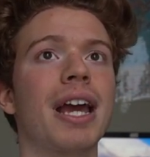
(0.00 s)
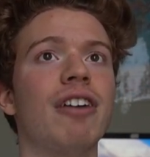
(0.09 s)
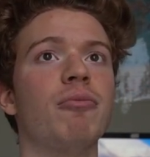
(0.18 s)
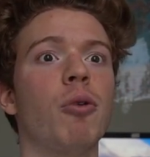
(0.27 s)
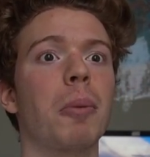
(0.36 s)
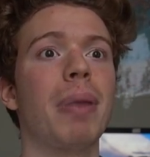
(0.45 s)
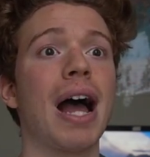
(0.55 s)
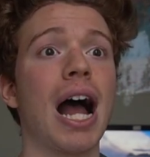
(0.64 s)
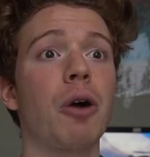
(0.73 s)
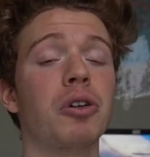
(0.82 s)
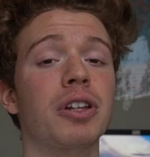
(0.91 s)
have more
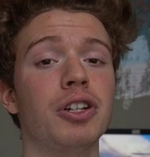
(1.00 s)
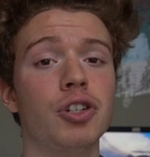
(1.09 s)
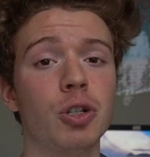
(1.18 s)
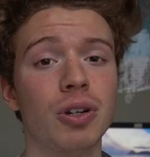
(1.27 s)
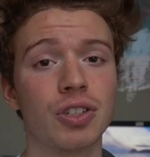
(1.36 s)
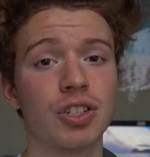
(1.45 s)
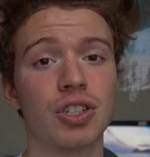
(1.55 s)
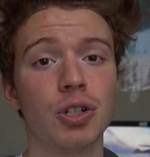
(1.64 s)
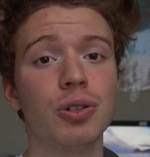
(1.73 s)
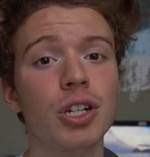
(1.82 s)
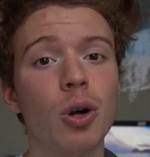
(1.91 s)
power than you do as a
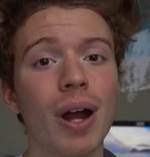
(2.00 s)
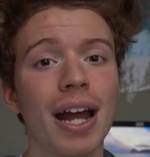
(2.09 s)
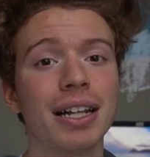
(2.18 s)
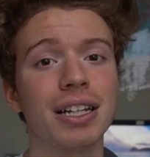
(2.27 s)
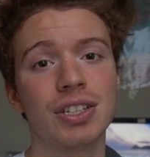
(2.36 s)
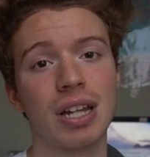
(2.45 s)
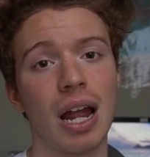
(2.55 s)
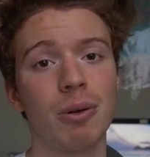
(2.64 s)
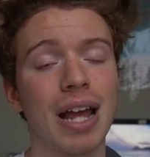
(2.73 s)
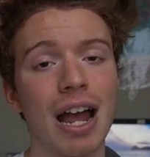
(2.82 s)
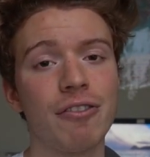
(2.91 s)
studio analyst, I
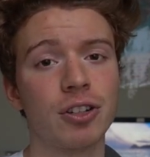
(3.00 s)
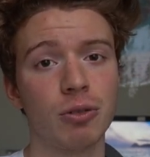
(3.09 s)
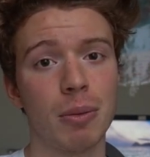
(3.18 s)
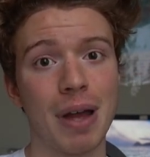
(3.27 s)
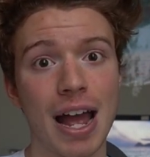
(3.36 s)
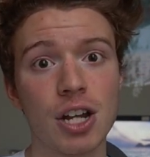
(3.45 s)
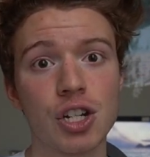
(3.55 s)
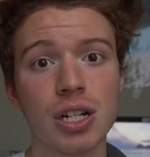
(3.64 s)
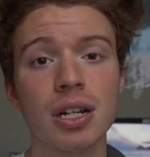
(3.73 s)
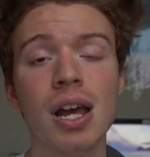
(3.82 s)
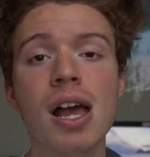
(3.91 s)
would have to
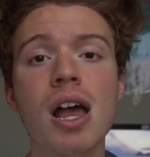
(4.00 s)
imagine.